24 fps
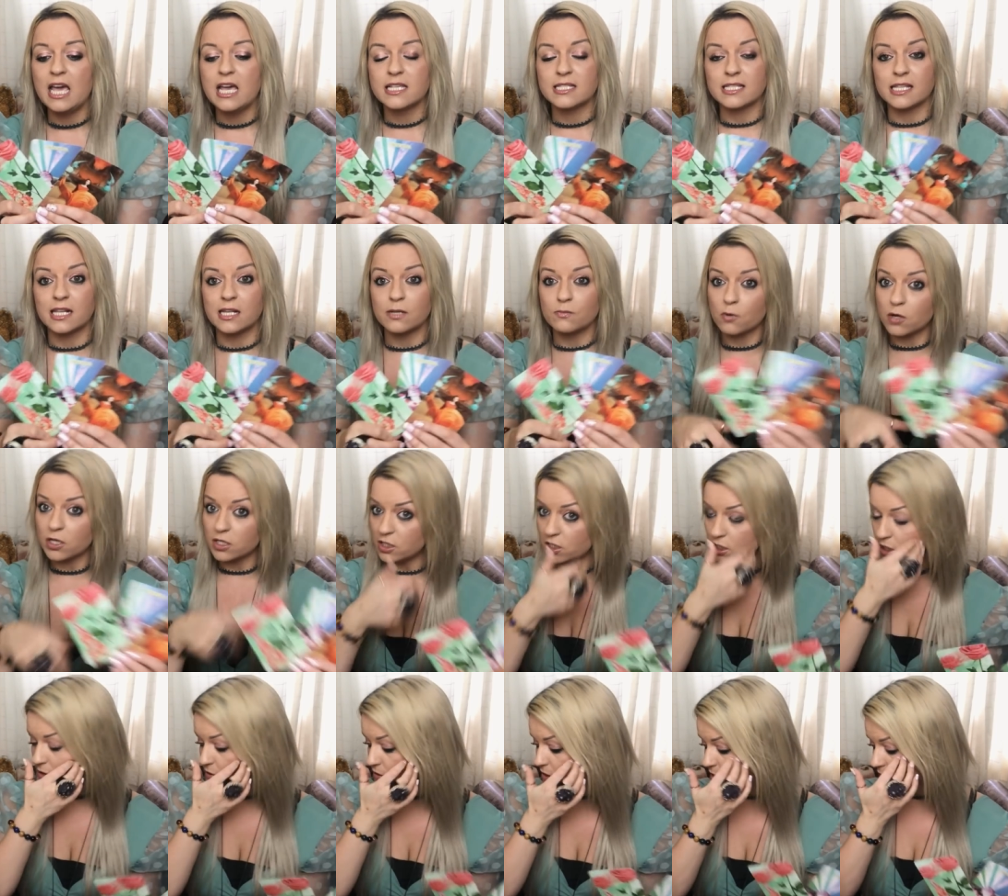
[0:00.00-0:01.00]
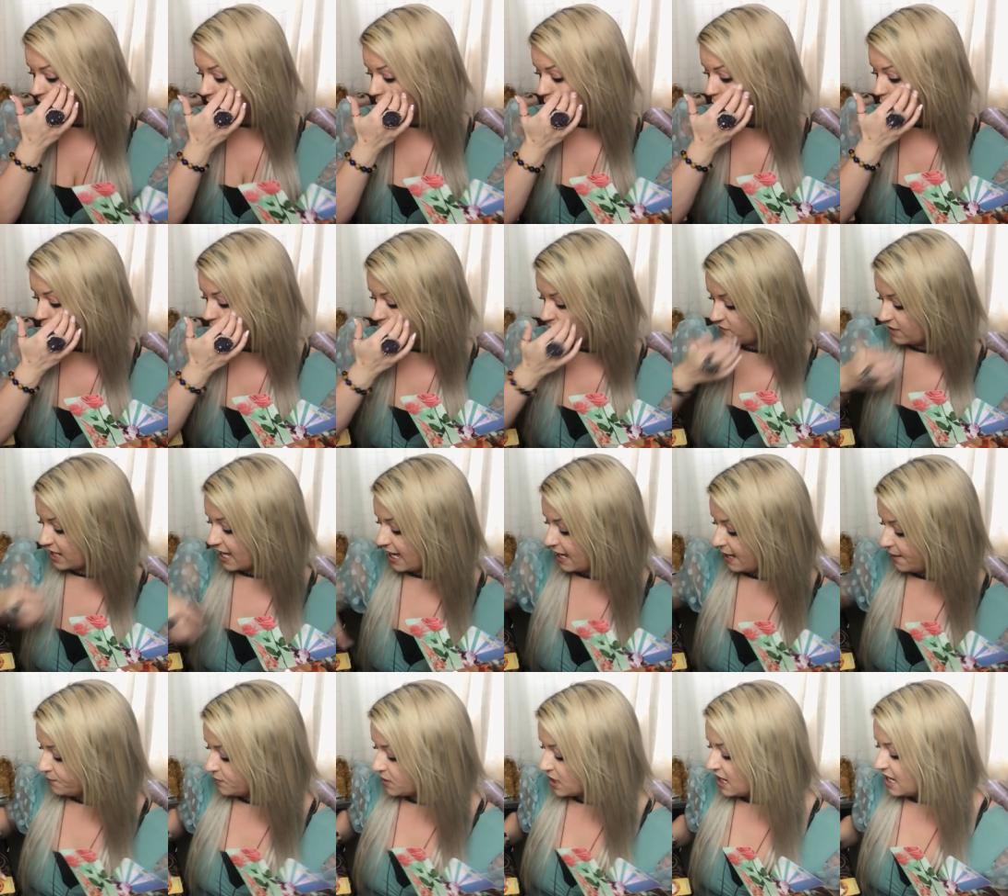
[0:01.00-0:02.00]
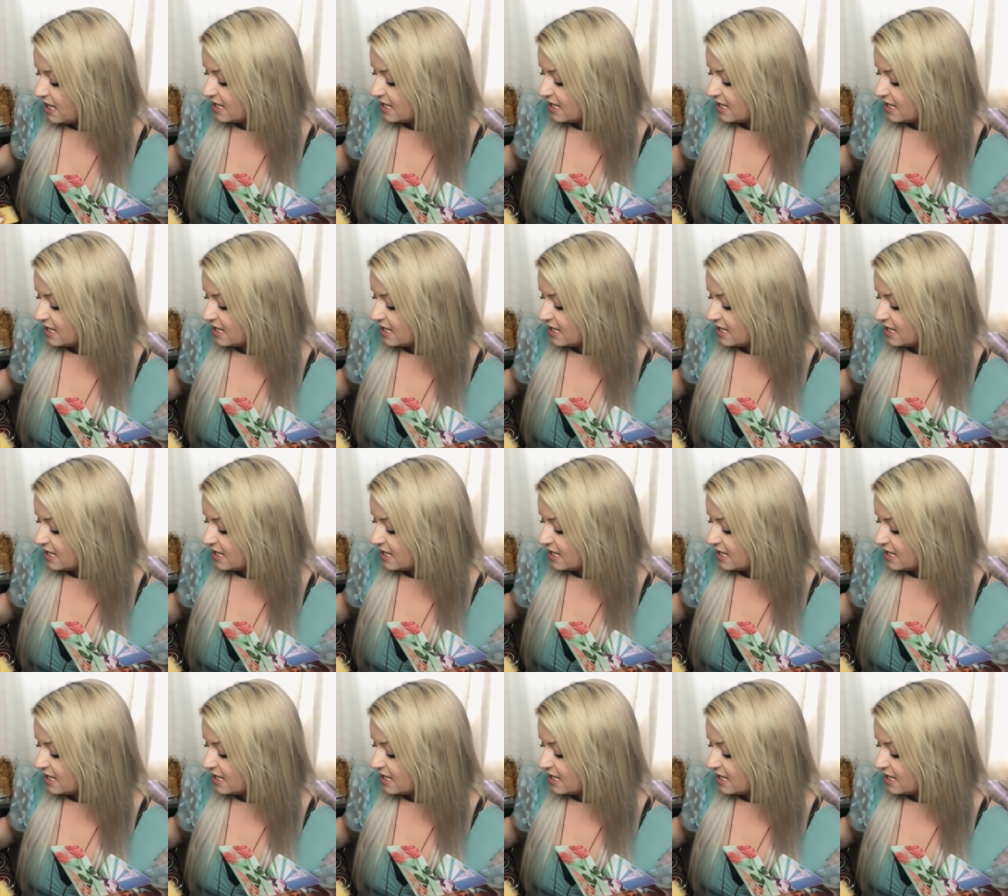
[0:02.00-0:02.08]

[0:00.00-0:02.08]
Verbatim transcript: So they'd want you to know all of that.